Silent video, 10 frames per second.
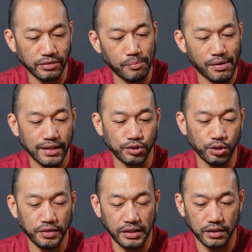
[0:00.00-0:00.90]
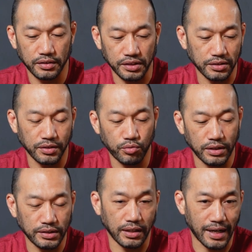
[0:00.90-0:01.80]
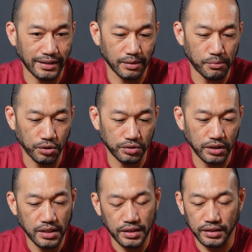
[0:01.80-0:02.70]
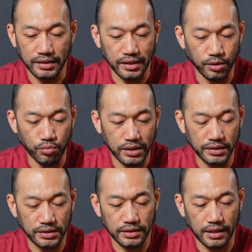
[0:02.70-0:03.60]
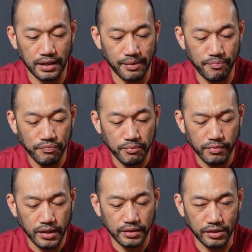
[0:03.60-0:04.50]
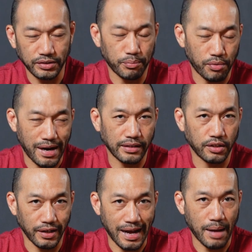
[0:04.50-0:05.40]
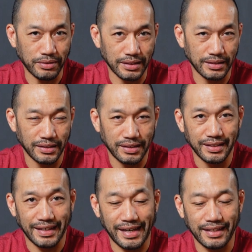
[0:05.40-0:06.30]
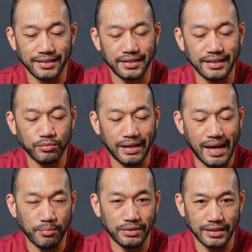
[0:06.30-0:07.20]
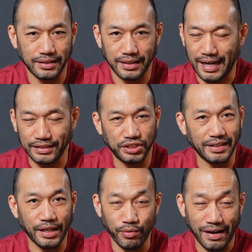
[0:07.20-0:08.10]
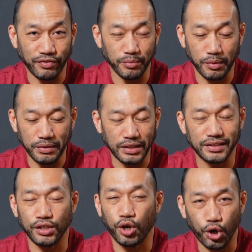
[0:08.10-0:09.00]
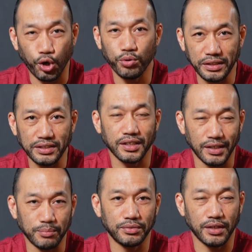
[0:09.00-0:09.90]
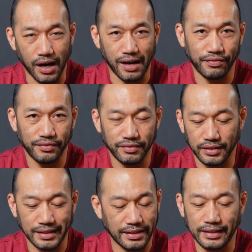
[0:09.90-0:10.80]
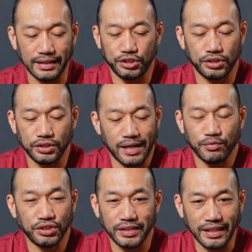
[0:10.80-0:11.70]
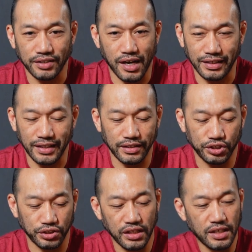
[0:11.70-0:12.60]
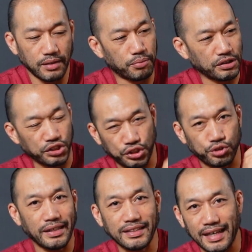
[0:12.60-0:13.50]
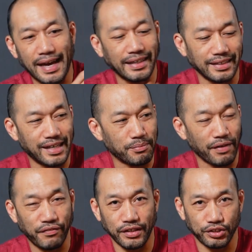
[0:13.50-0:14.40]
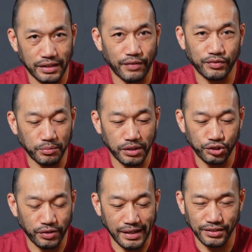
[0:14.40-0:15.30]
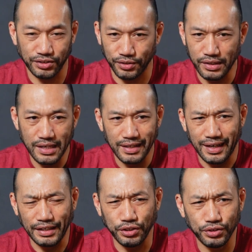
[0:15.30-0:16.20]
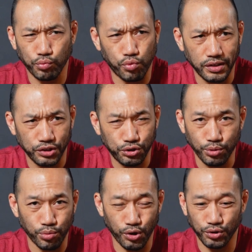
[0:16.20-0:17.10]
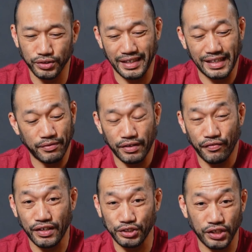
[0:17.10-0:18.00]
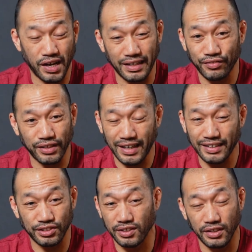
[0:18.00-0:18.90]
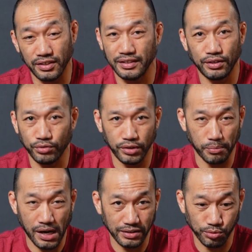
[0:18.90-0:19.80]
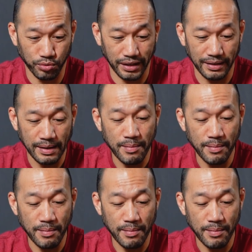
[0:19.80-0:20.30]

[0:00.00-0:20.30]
3 brands over here, these are the ones I like the most. The other ones, there's a brand called Hampton. And the thing with Hampton, I just stay away from it because it always comes off. Like it just never stays on, and it's just a bunch of strings hanging down my fingers after I'm done training. So I use 1 or 2 rolls and I gave it a fair shot. After that, I just literally threw the box away.